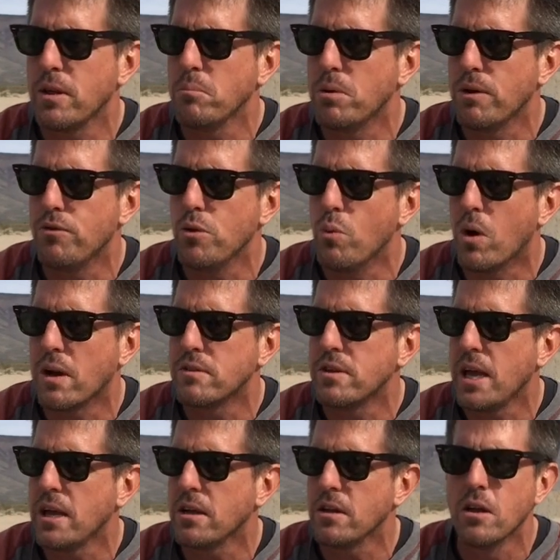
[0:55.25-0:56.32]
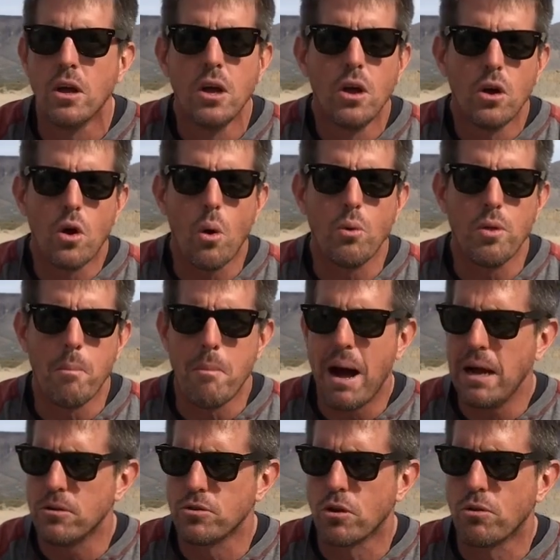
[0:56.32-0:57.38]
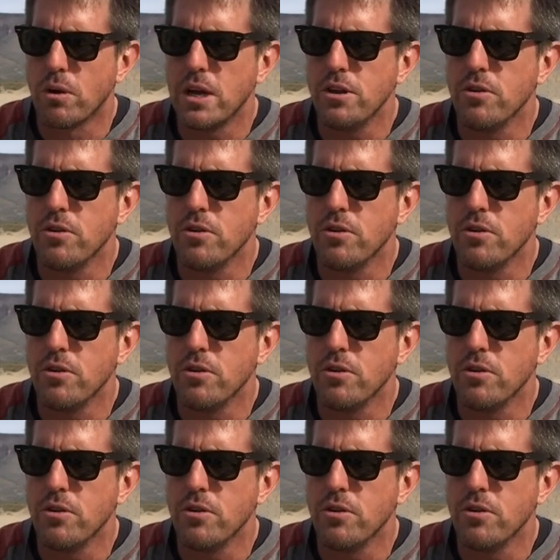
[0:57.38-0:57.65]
But if you want to take and go with a milder grit,